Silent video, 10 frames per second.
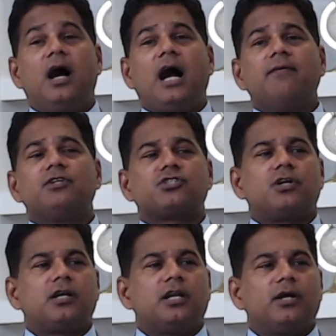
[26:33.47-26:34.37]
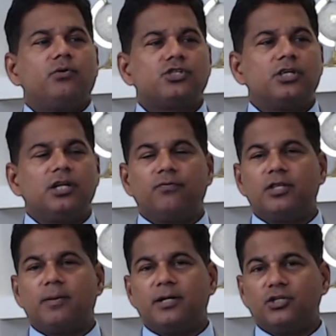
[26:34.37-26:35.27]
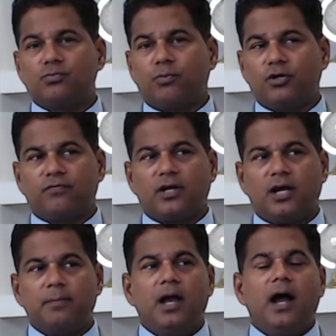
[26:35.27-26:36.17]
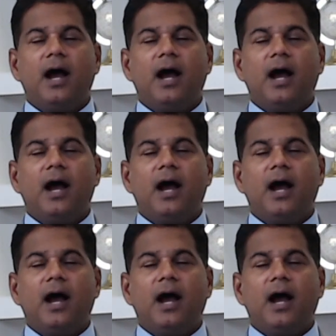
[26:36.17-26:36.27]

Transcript: I will start negotiating with them at this point of time,